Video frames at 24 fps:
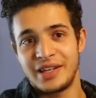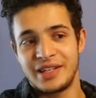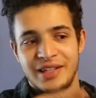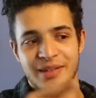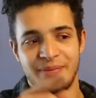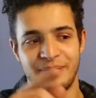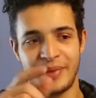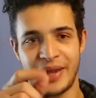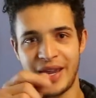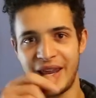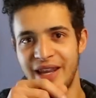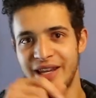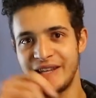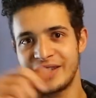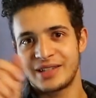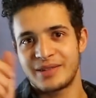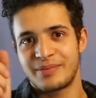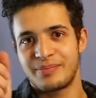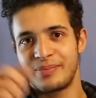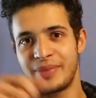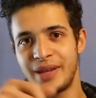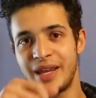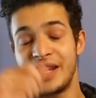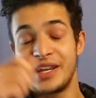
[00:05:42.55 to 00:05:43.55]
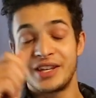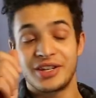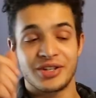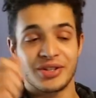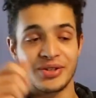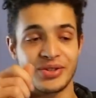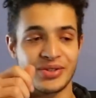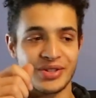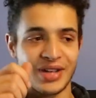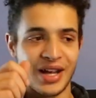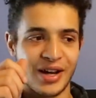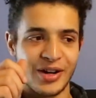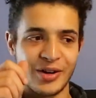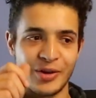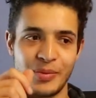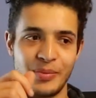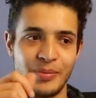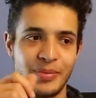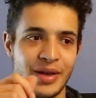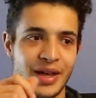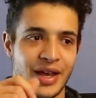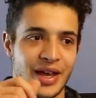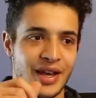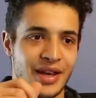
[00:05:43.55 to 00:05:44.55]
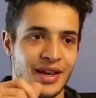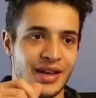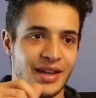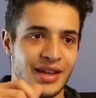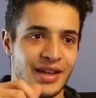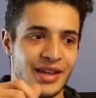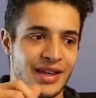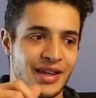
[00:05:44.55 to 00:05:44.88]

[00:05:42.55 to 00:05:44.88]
She paints pictures on her bed.